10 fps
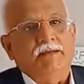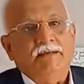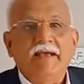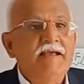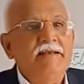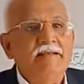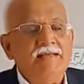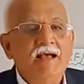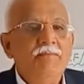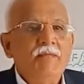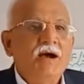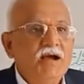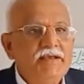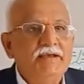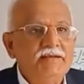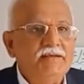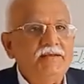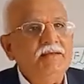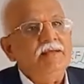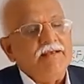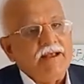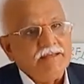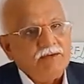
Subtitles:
gaining the heat either